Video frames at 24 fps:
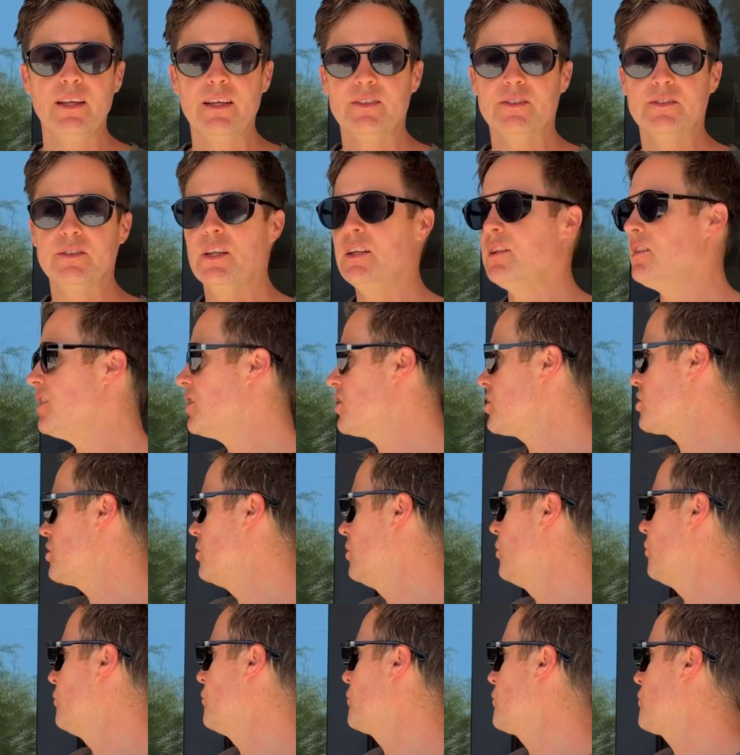it's an
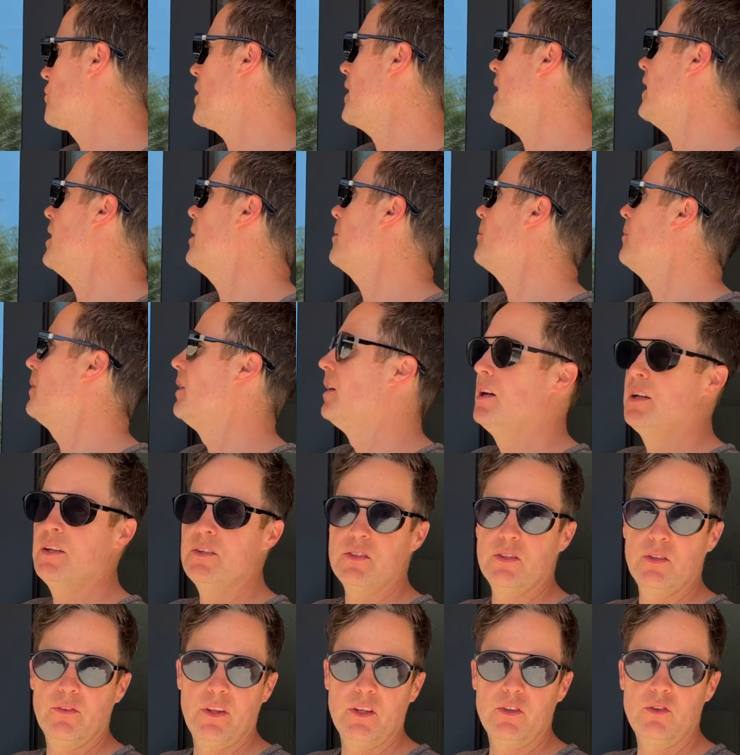additional frame
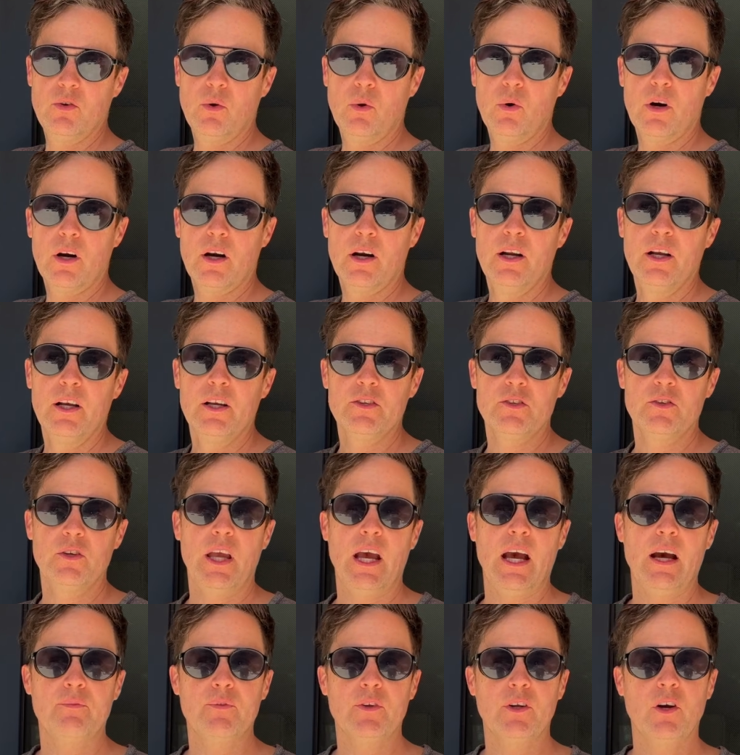to the door. So you
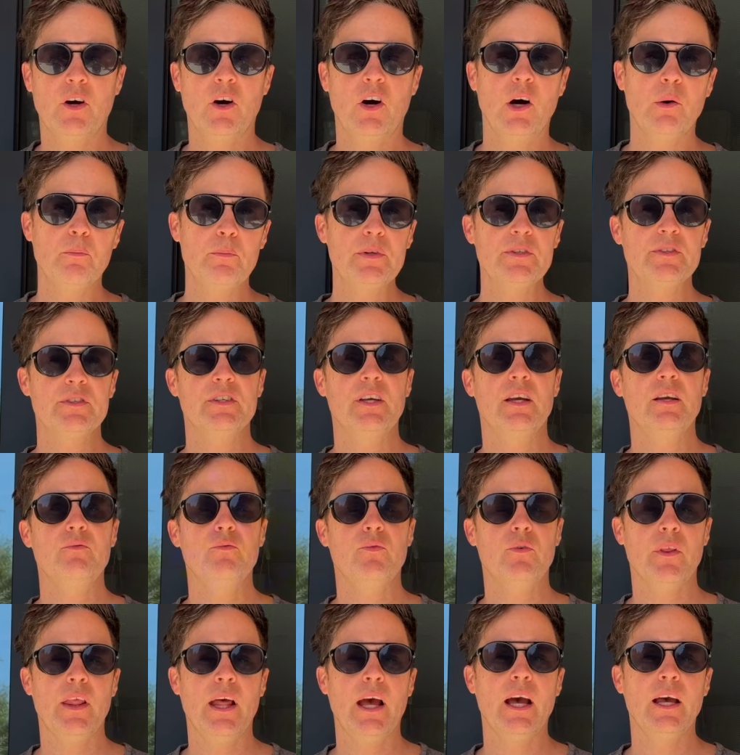have to compensate
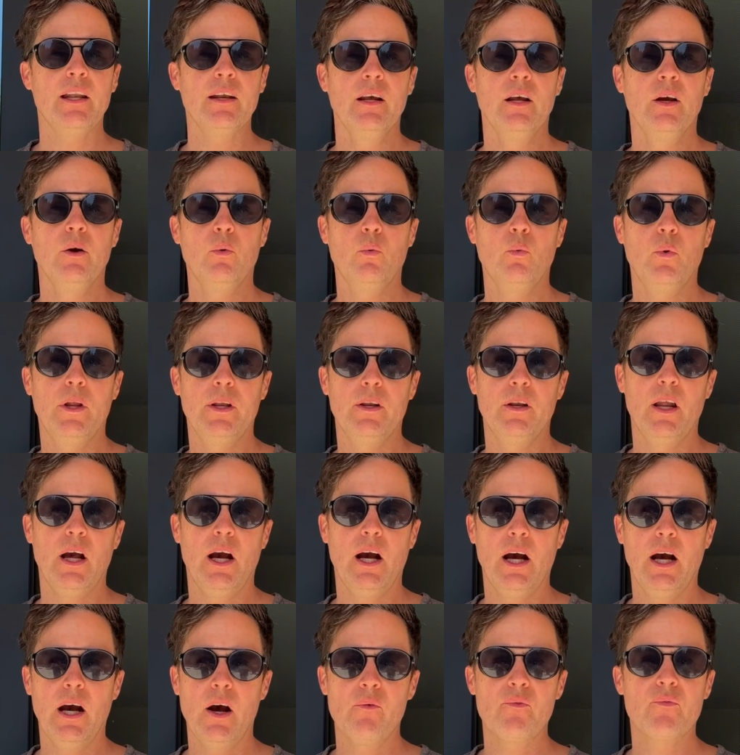for that when
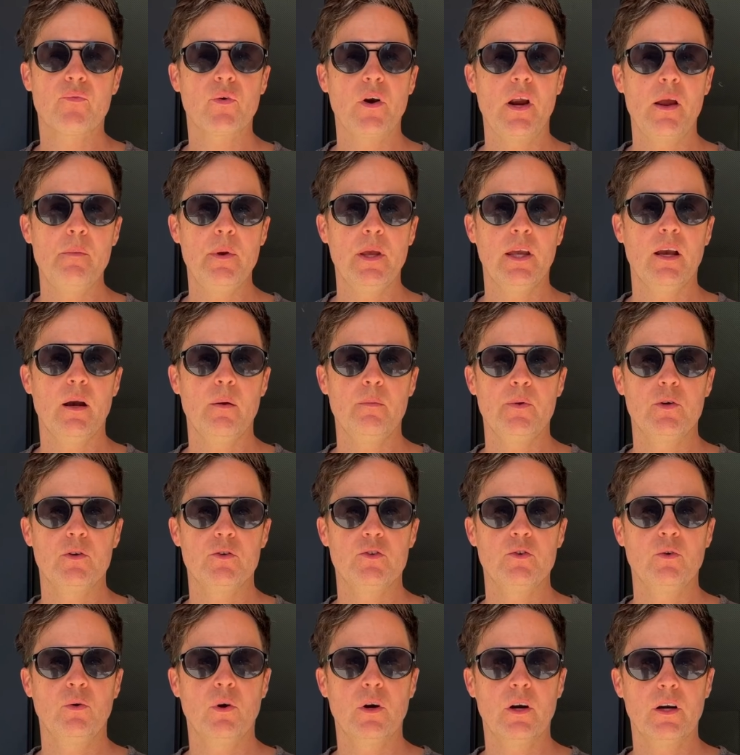framing up your
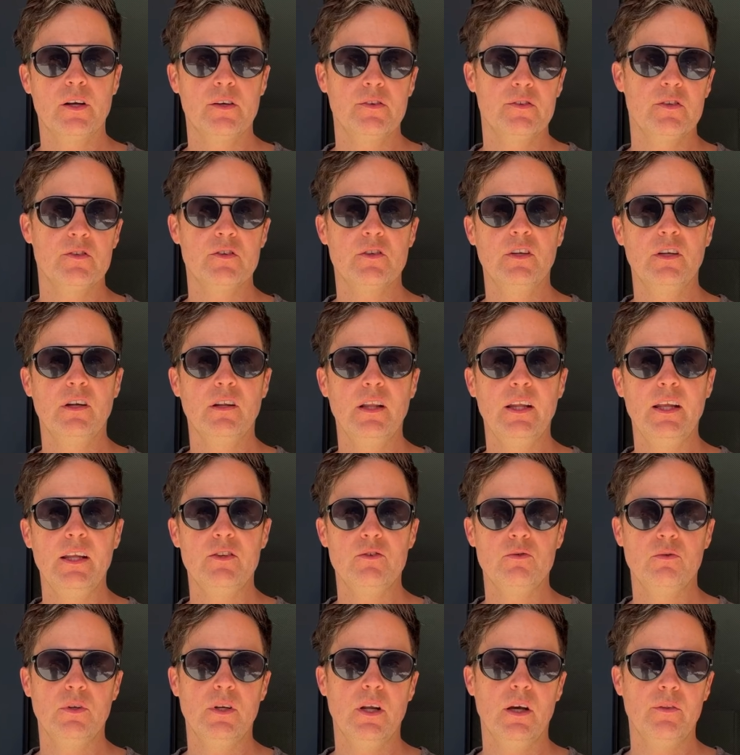door, because it's going to lead
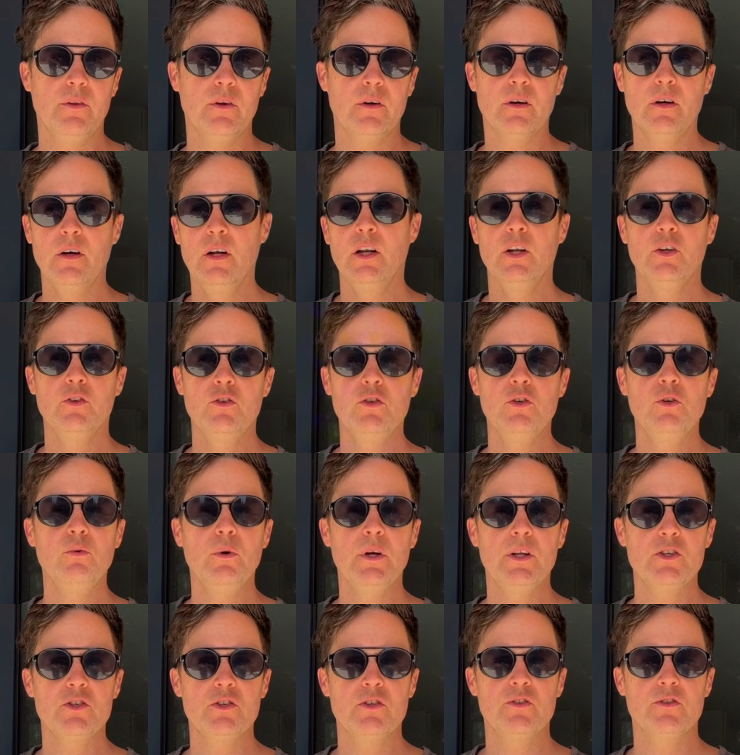to another 2
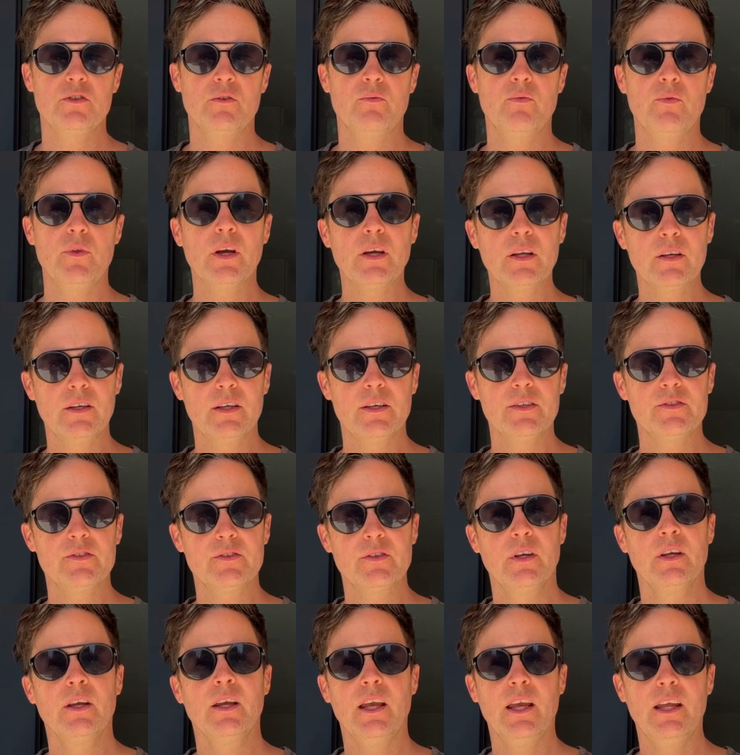inches of thickness
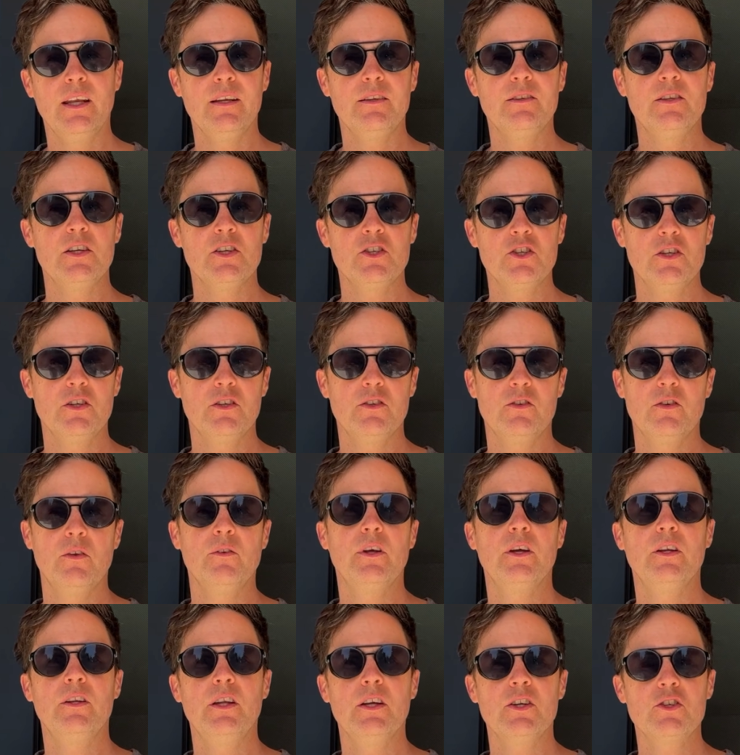in addition to
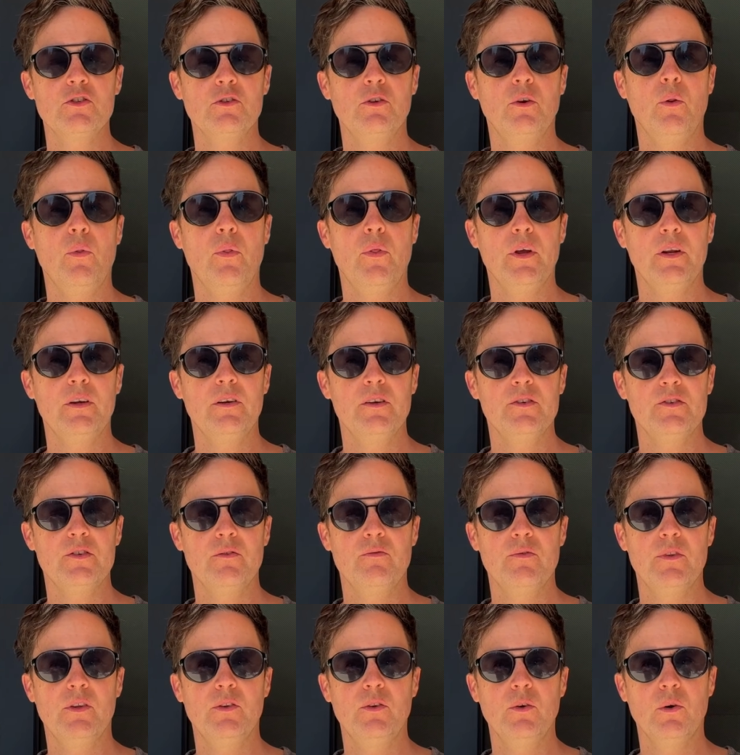the additional thickness
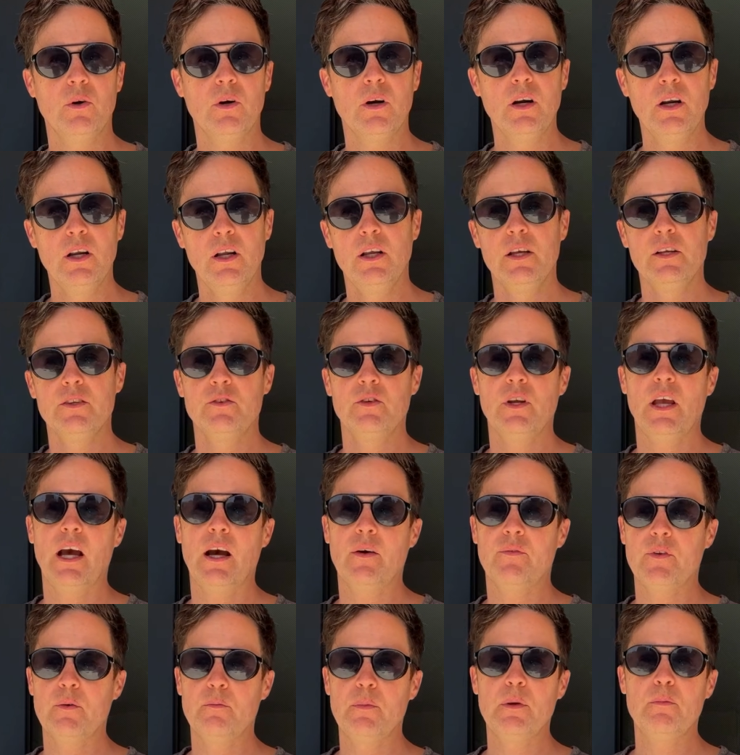of the door. So you
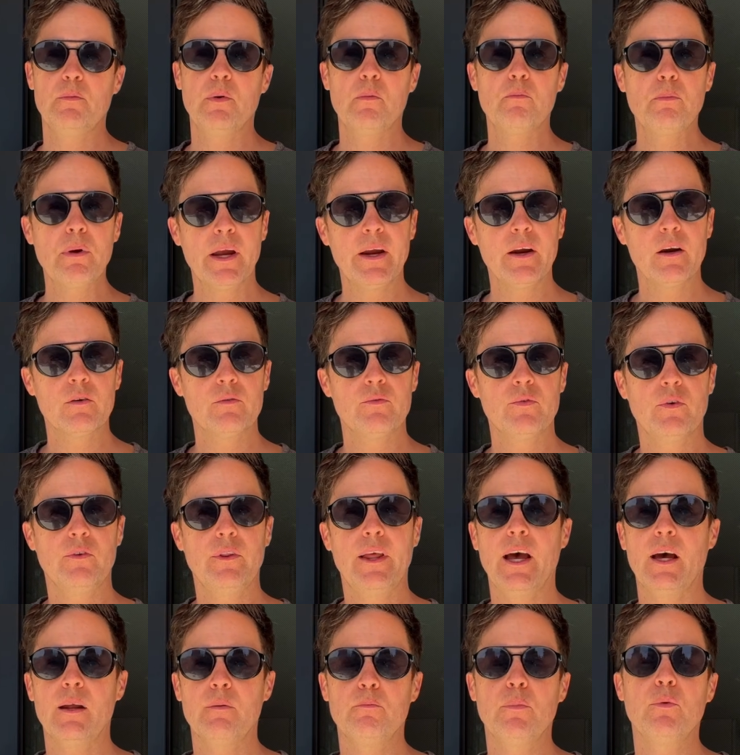have to be prepared for
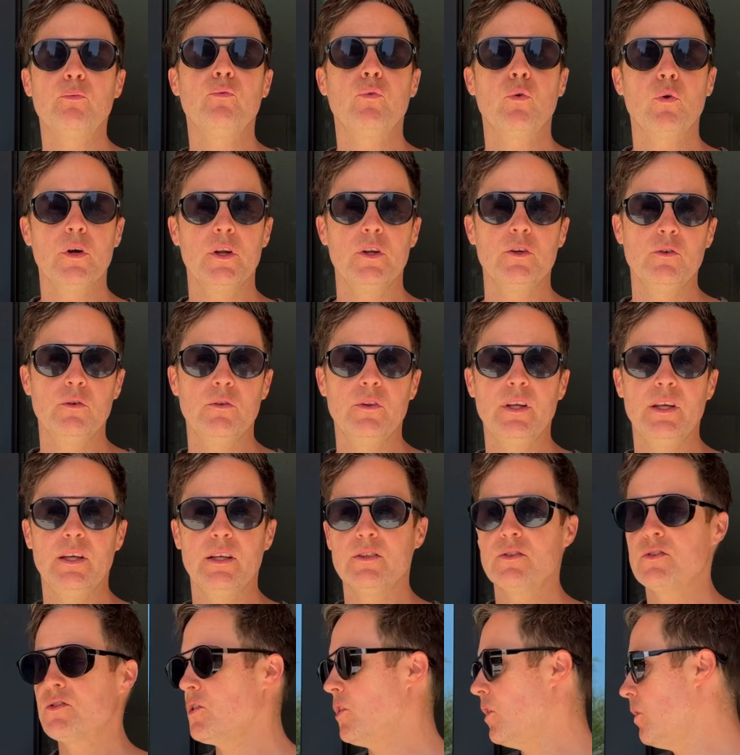that before you do the
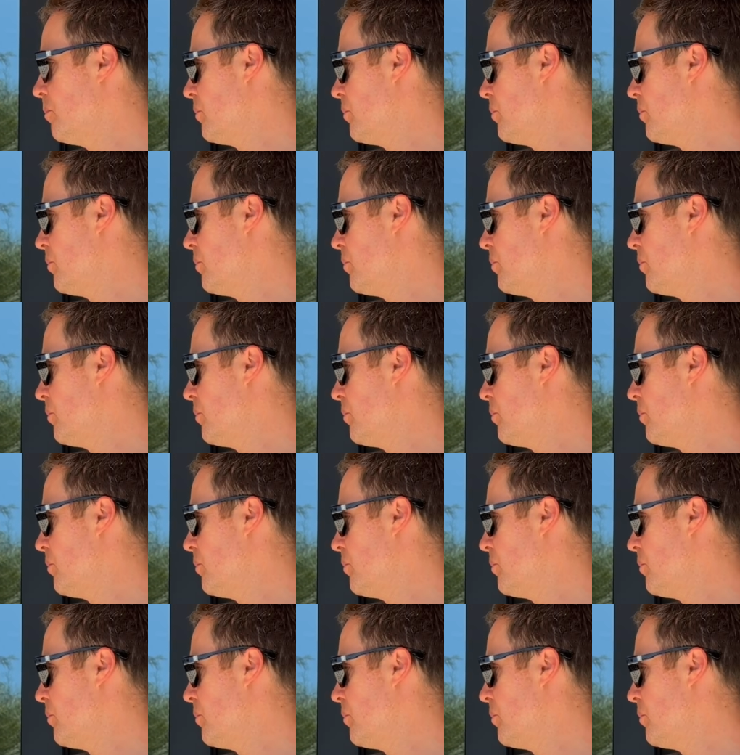install